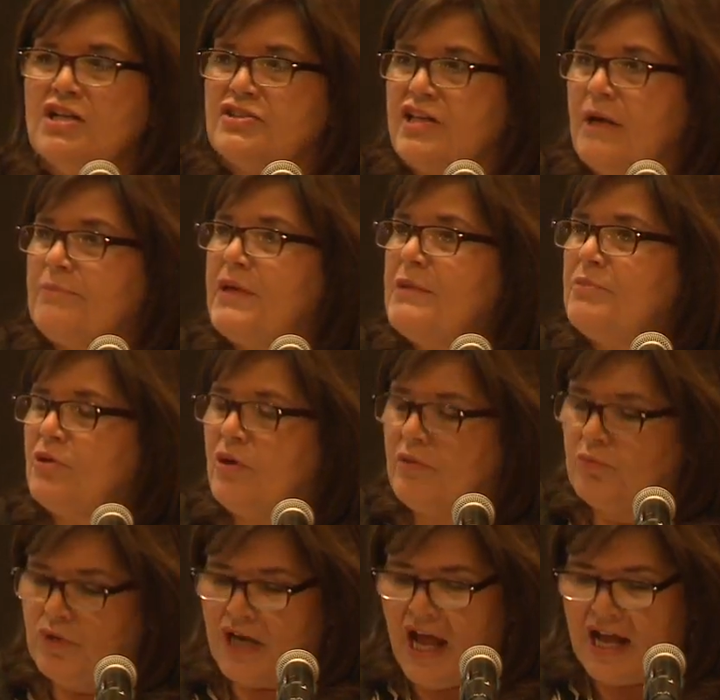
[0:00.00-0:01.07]
so that
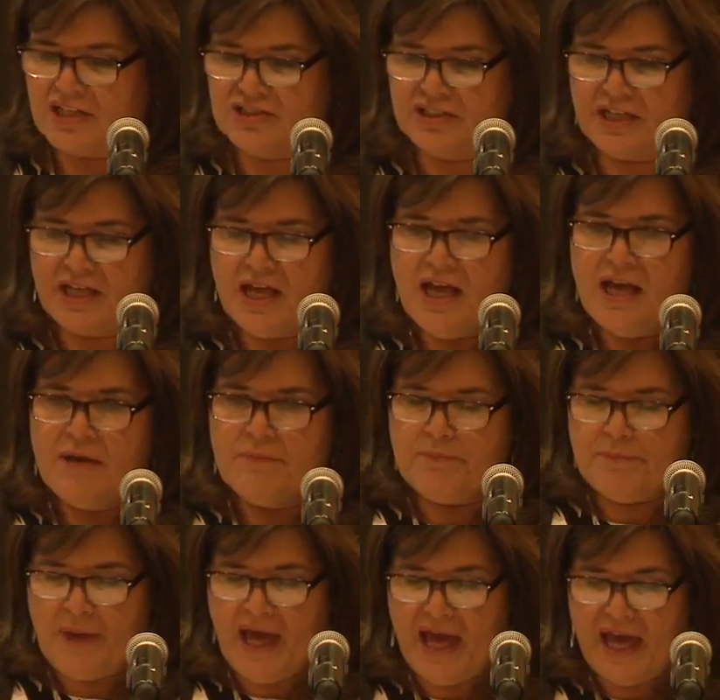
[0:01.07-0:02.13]
people would actually
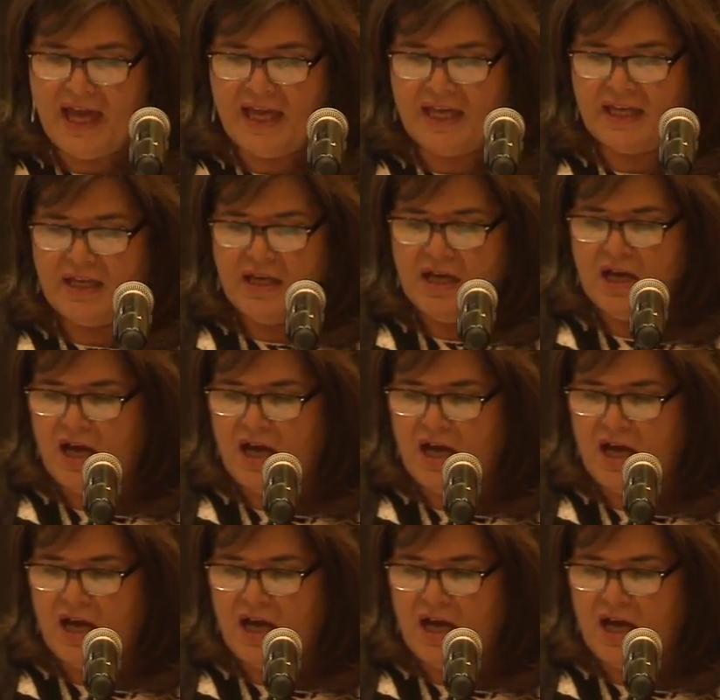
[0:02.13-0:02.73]
pay